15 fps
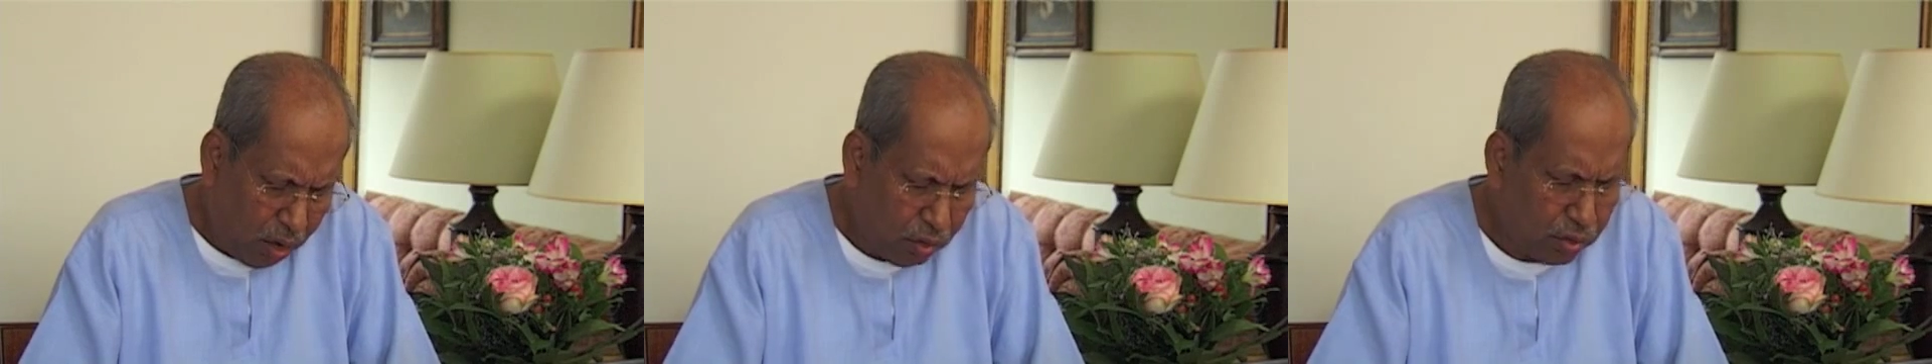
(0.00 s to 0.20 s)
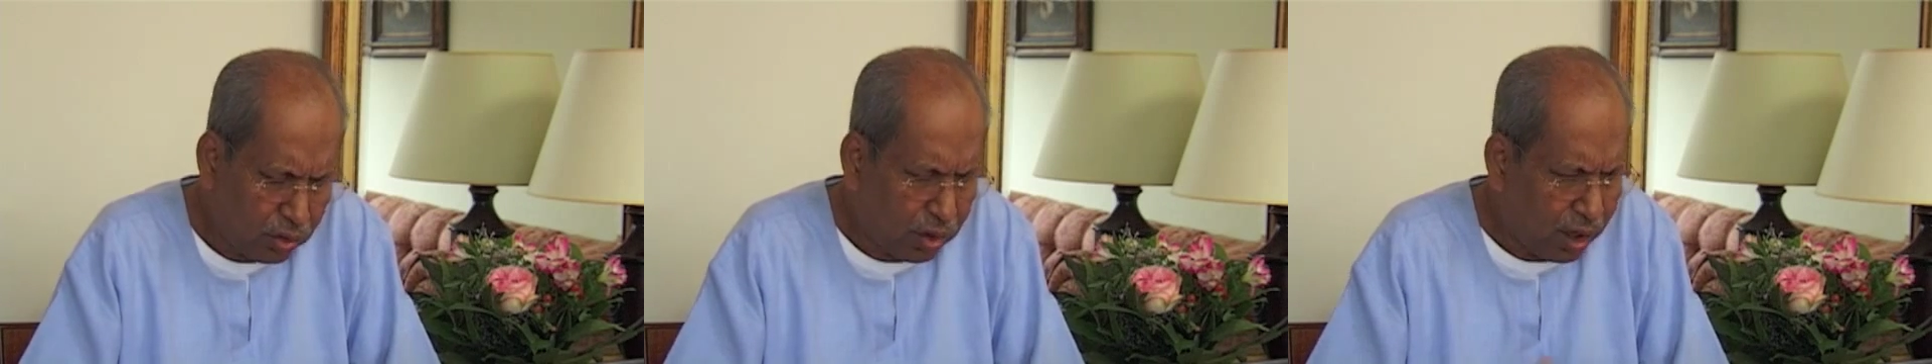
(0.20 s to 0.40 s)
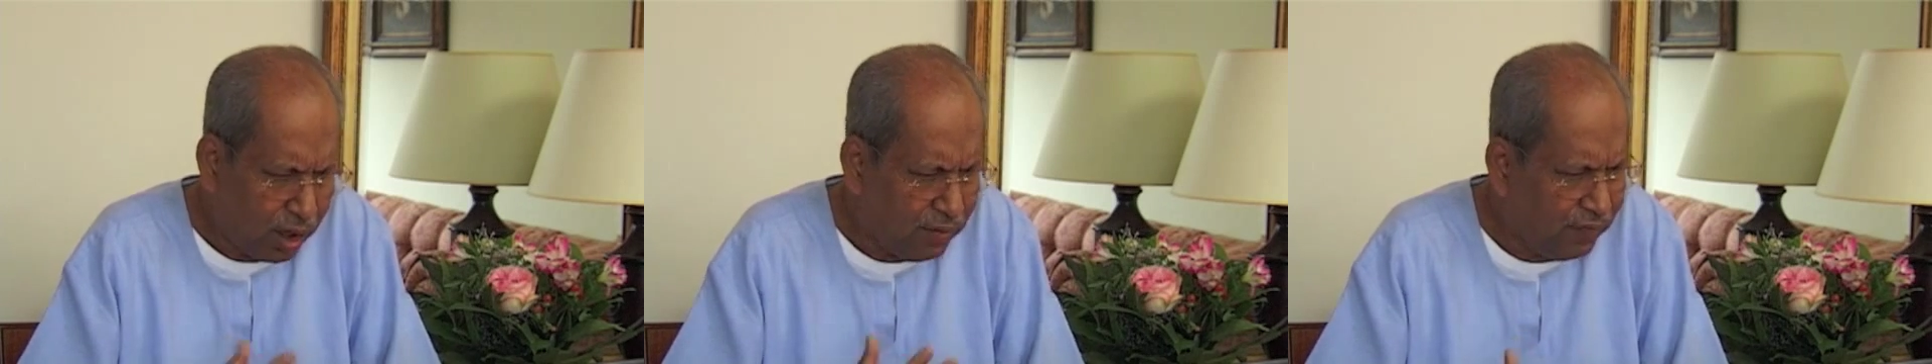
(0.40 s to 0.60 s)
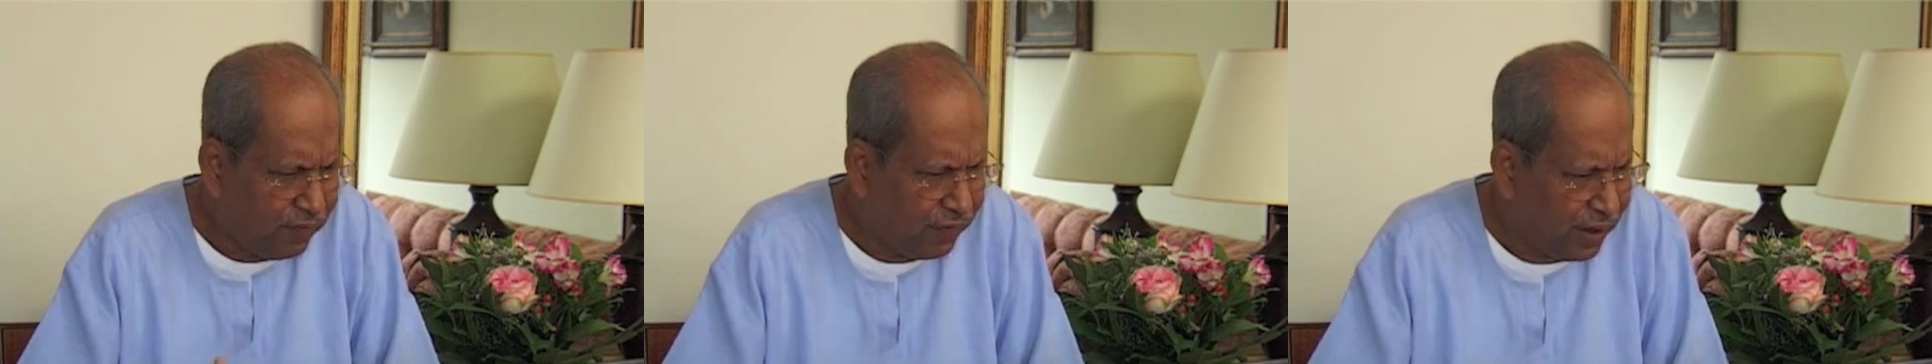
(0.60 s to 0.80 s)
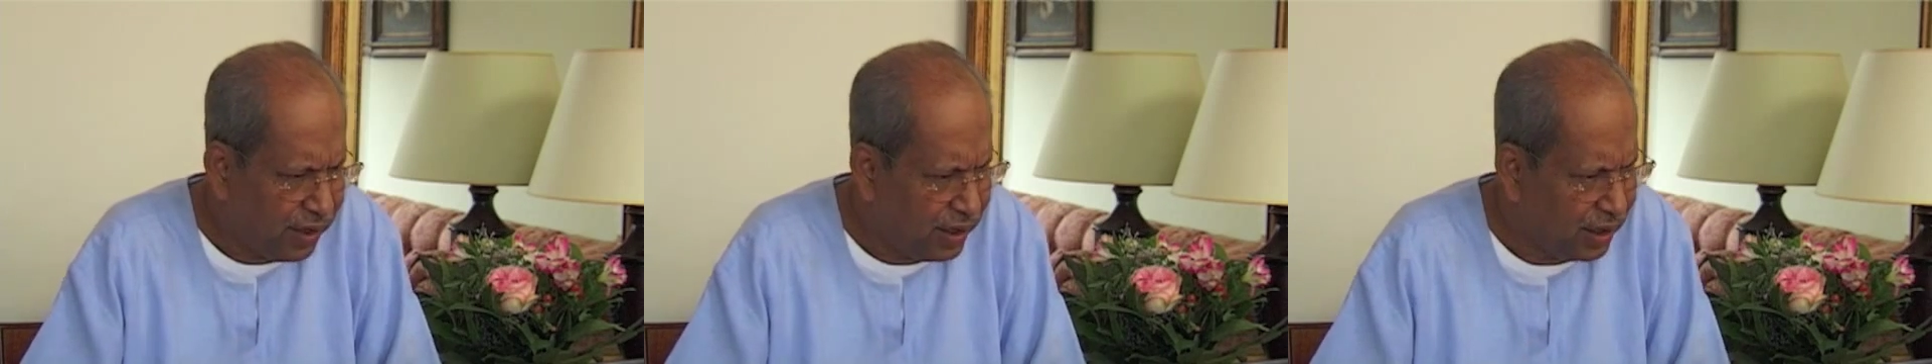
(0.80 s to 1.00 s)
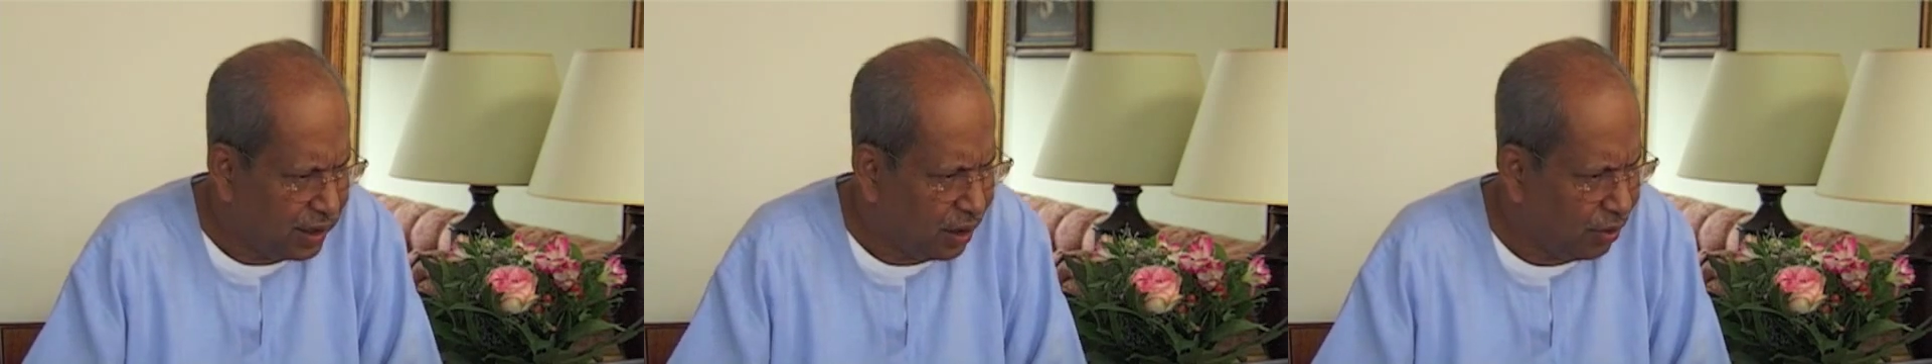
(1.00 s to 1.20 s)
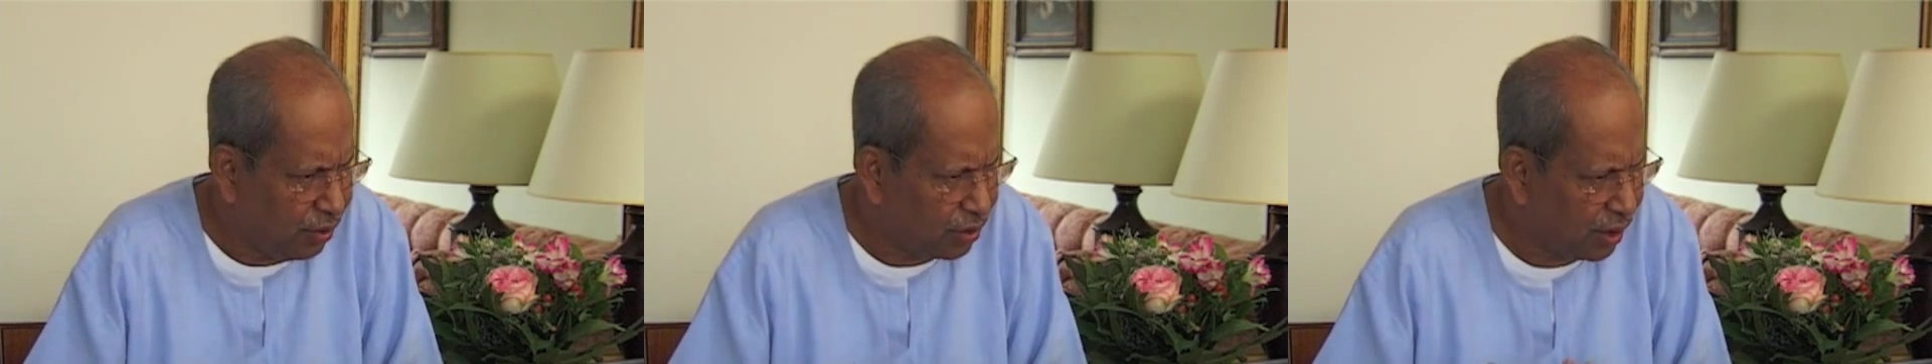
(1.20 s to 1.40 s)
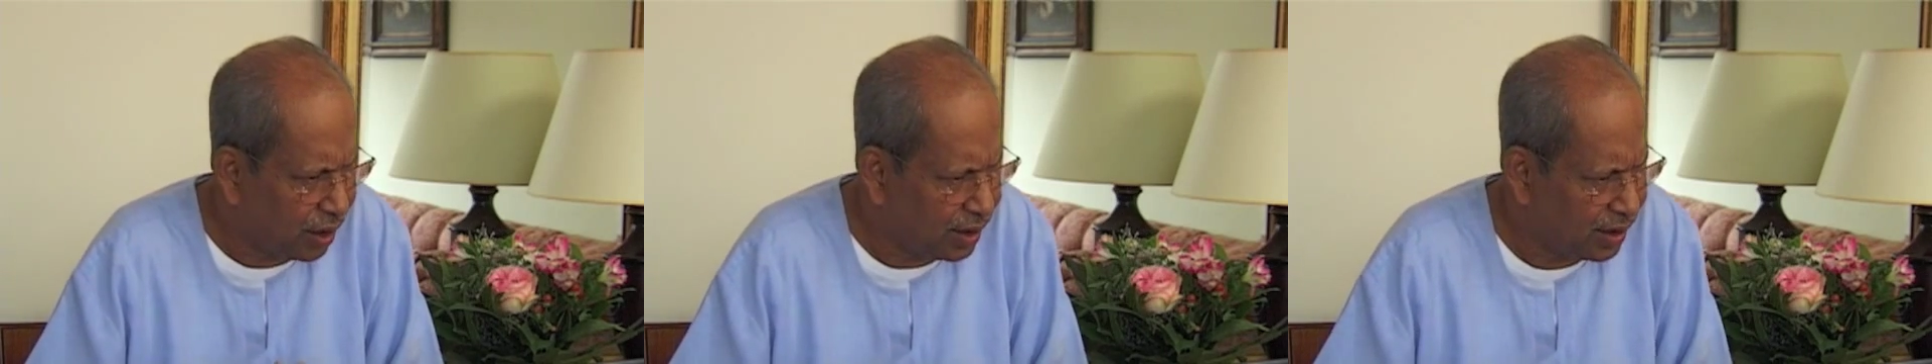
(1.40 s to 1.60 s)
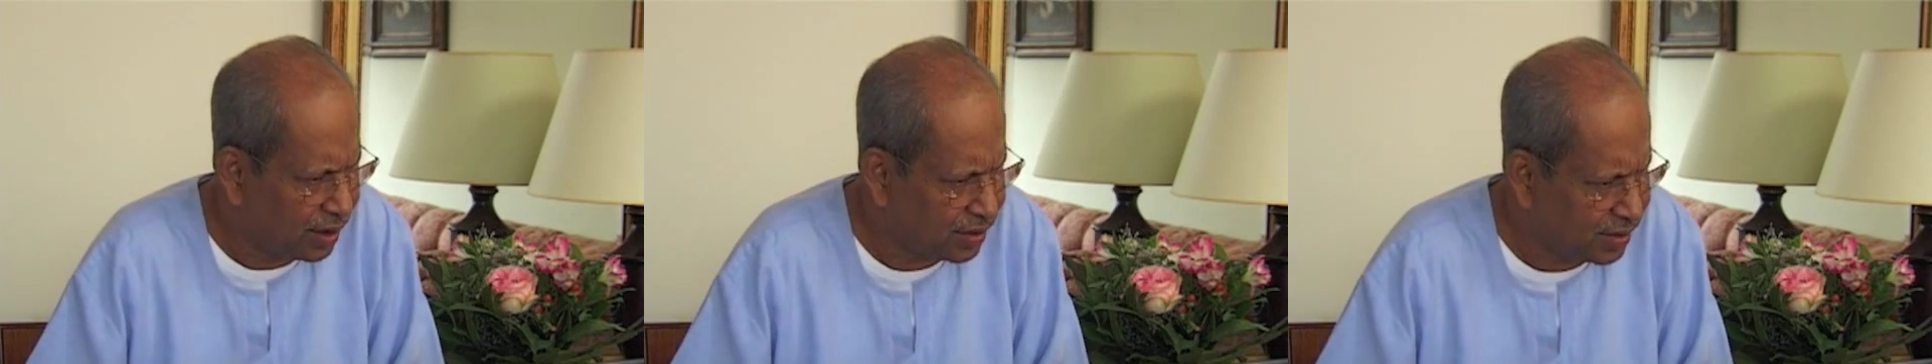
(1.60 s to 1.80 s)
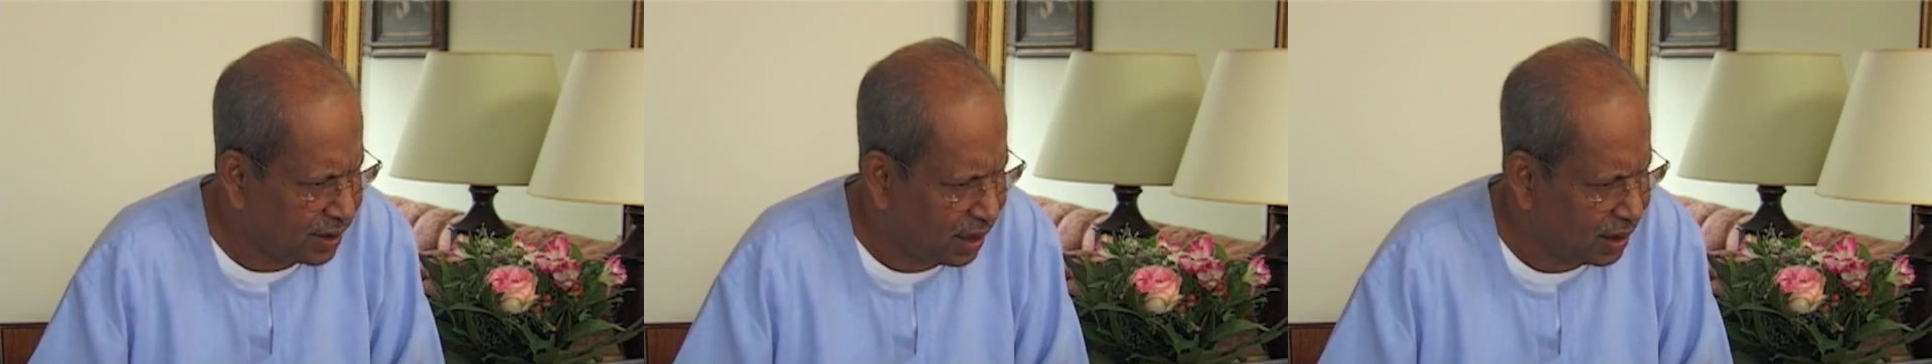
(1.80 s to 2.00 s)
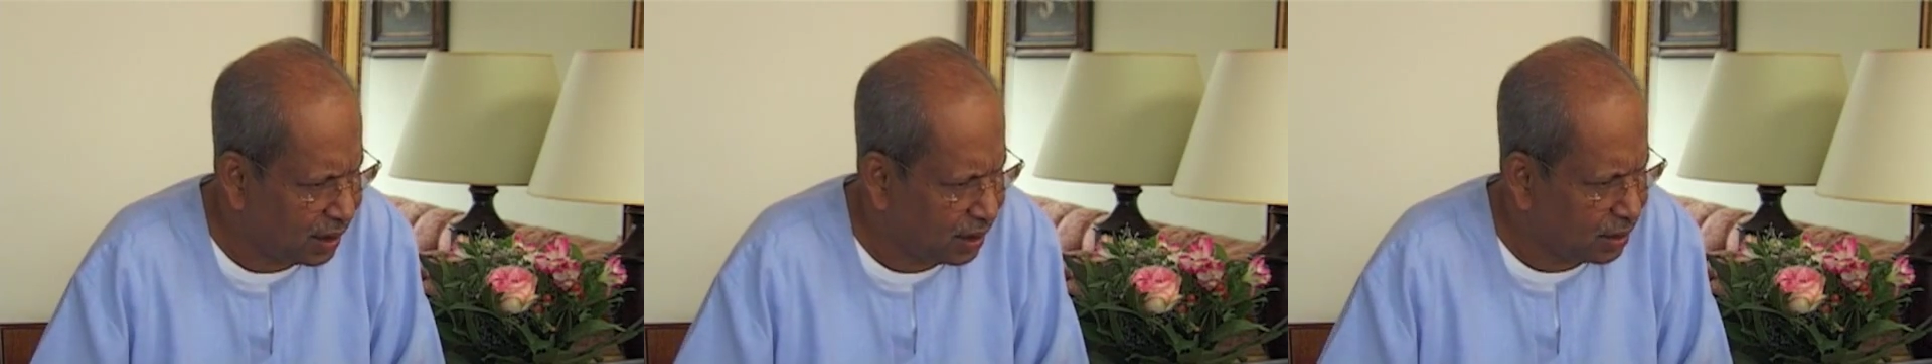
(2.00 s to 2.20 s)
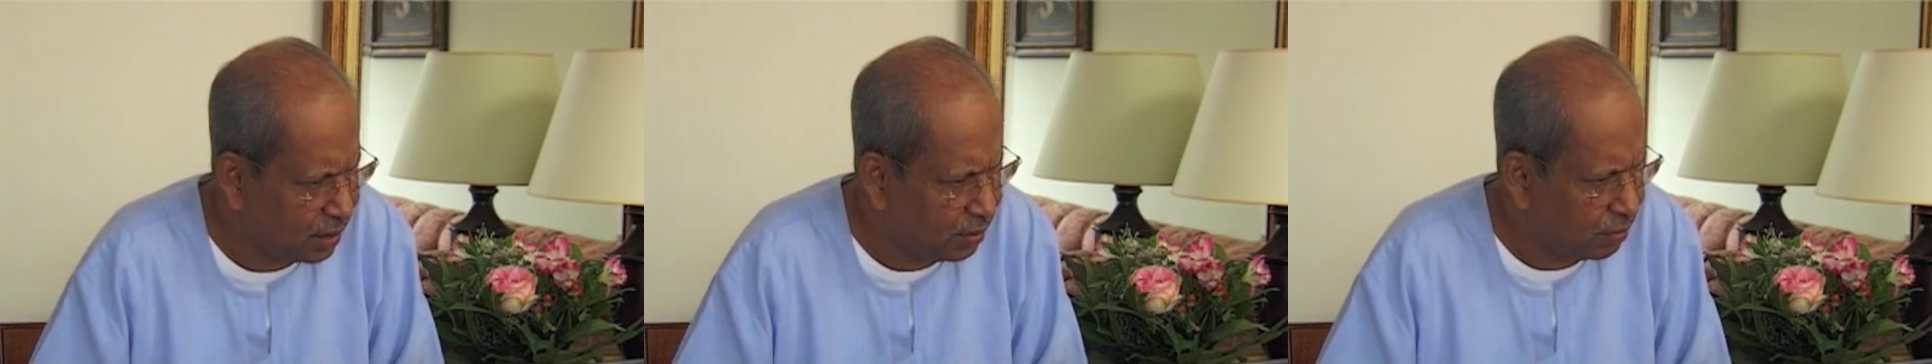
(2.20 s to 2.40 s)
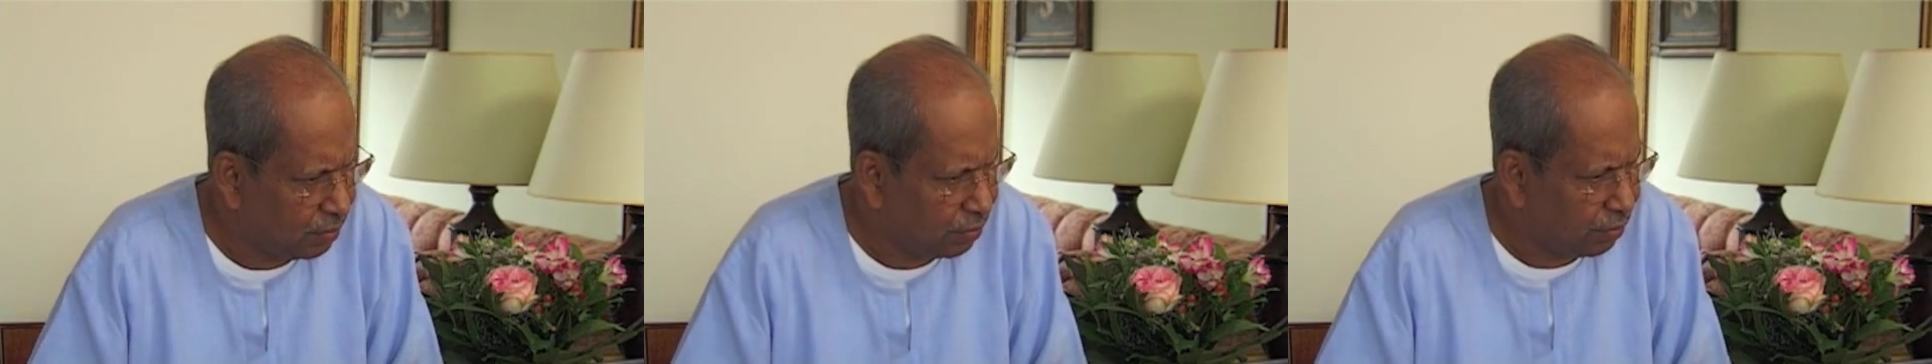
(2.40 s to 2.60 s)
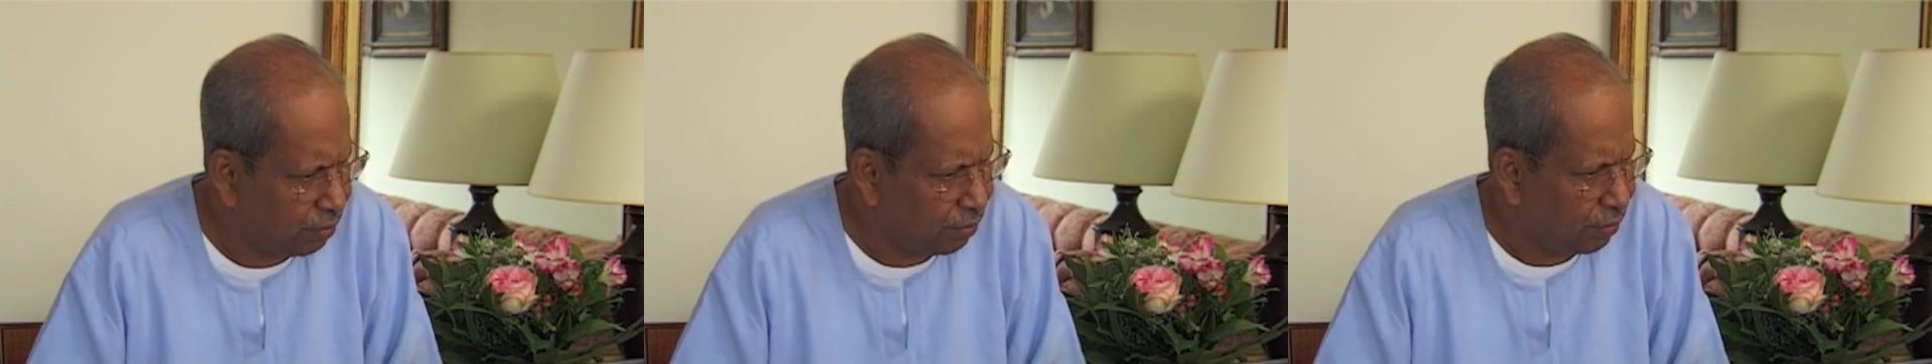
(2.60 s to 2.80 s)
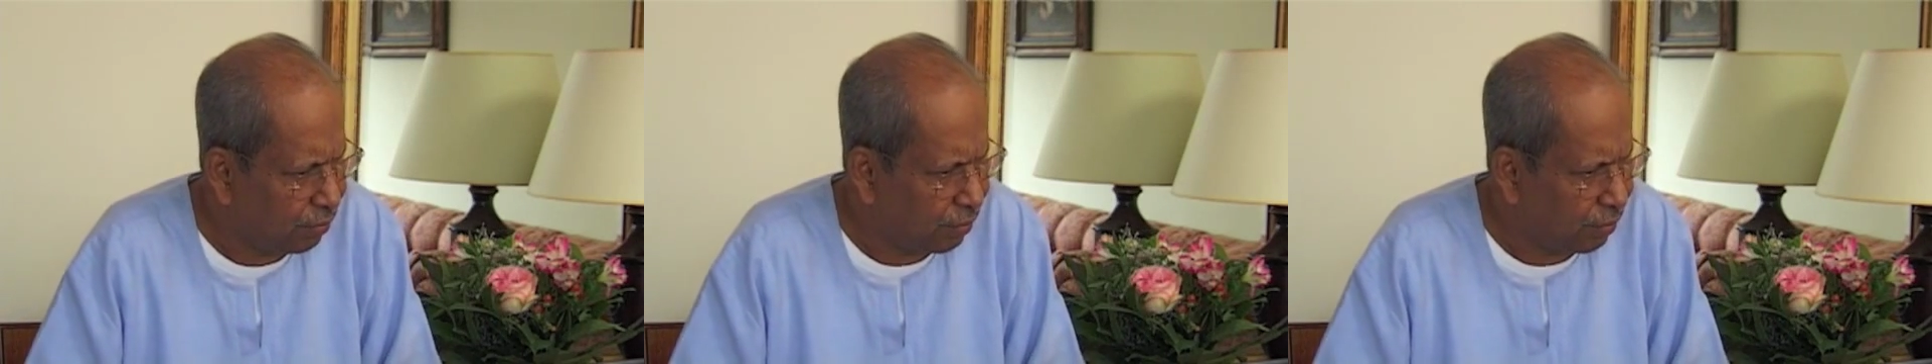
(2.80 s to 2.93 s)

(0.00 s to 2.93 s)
and how to confront it, how to understand it,